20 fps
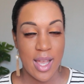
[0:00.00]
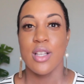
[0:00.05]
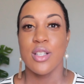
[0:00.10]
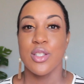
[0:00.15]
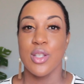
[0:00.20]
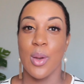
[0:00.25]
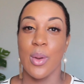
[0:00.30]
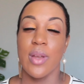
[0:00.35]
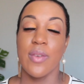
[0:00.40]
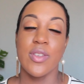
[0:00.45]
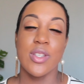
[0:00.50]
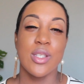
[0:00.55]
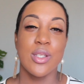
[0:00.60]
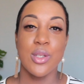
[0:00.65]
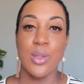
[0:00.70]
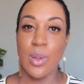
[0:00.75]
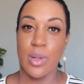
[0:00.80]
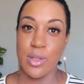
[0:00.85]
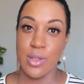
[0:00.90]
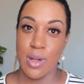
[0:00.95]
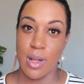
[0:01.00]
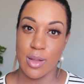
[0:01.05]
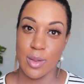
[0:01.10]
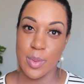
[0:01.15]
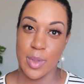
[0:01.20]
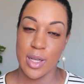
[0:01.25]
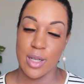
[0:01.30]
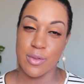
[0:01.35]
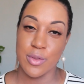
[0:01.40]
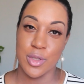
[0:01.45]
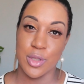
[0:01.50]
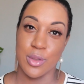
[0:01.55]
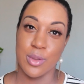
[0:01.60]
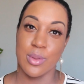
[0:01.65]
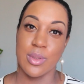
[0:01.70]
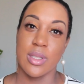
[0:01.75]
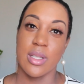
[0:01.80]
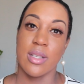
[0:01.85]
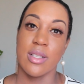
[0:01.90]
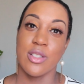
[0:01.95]
So if it's a $200 pair of
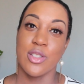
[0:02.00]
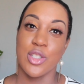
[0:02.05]
shoes,